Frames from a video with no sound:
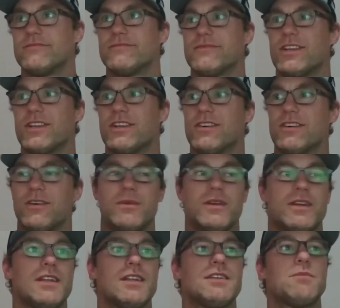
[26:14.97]
You know, I
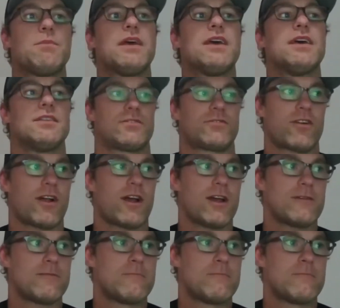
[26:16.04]
mean, it depends, right?